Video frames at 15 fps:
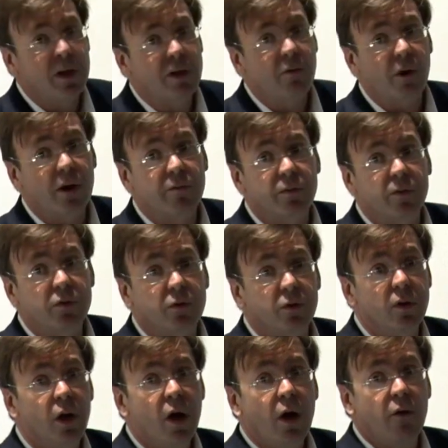grateful to
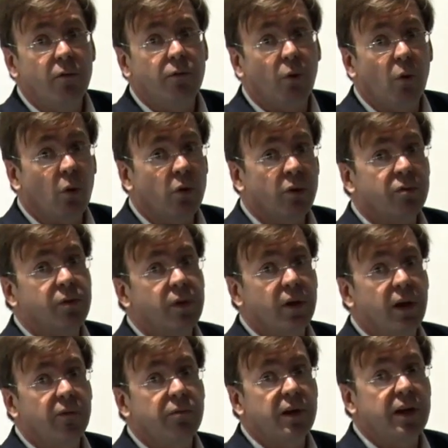for all of the
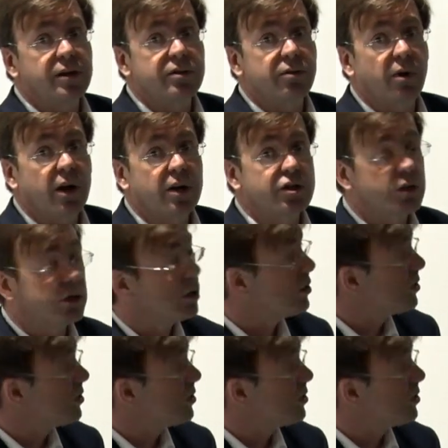lovely interaction and